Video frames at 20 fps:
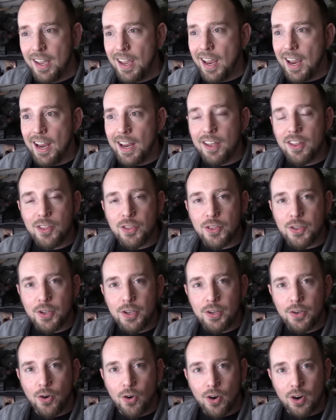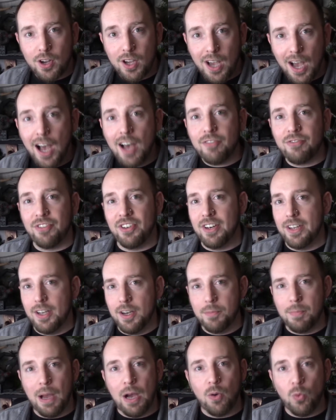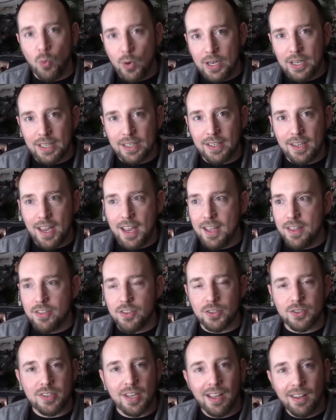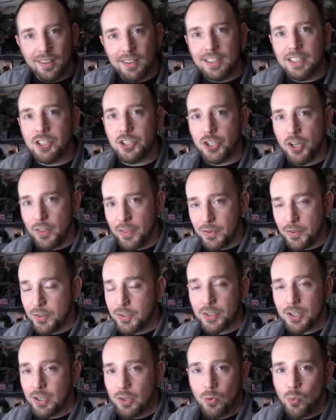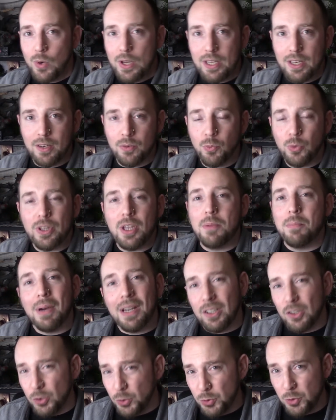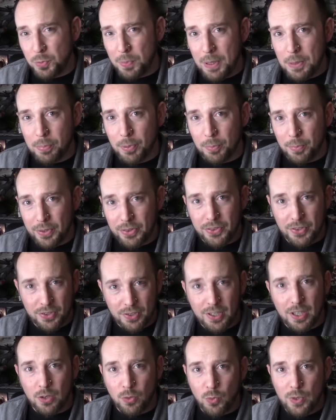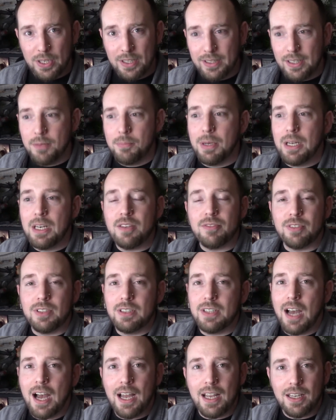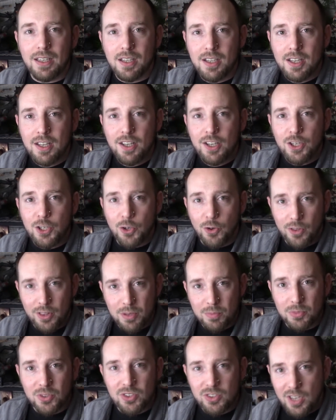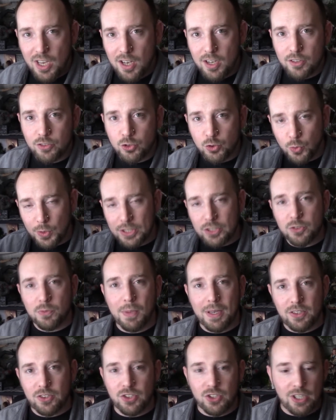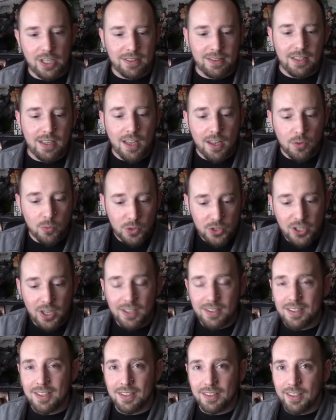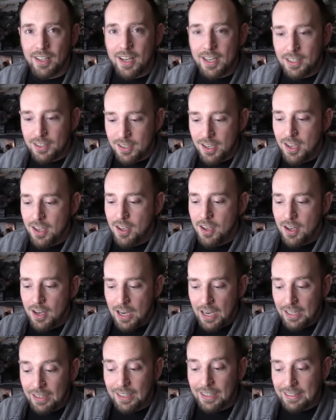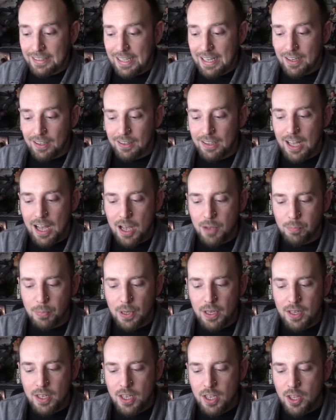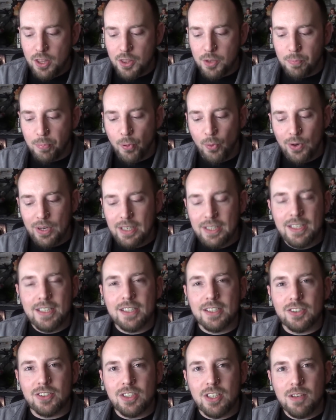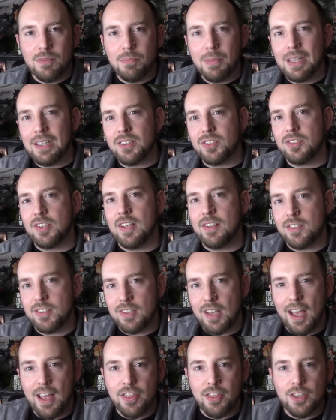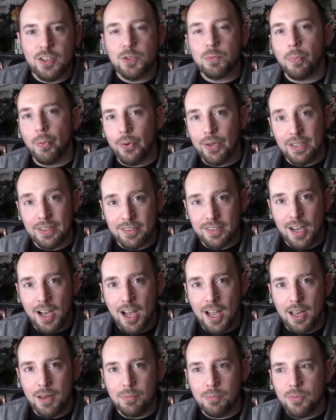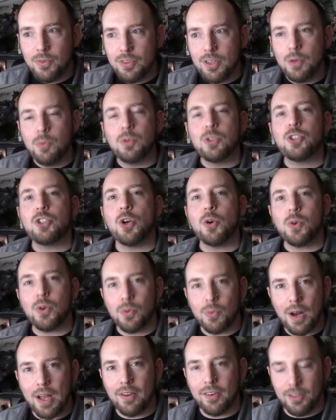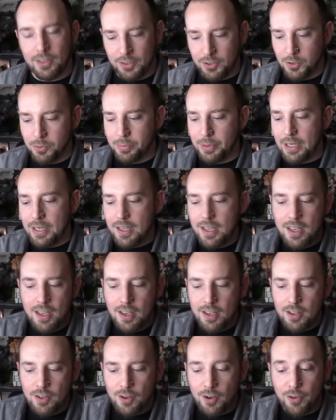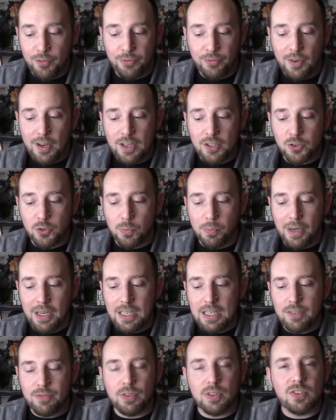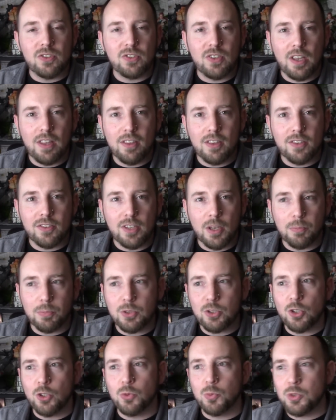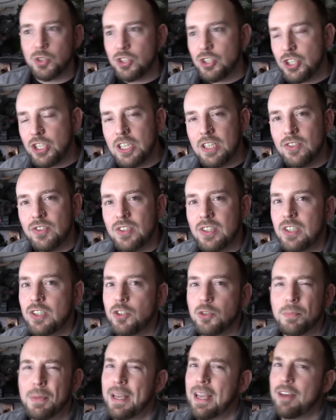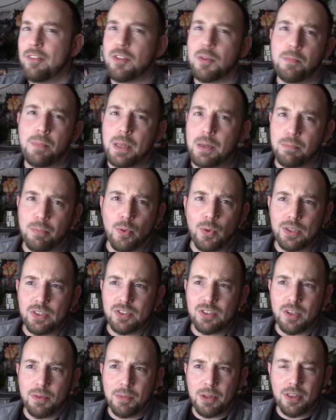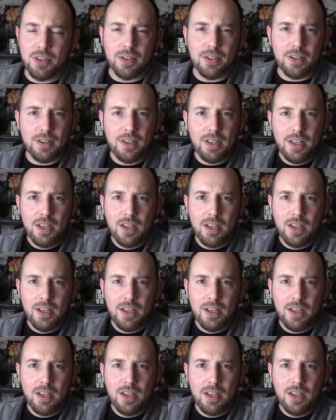and they are confident about winning and they're telling each other they're going to win. They might lose people, but they're going to win. They might even die, you know, themselves. Rick's message at the end, which I did like. I like that a lot, but the point is, it makes sense at this point in time, they would joke around a little bit. Fans might even say this episode was cheesy. You might have to pinpoint some of the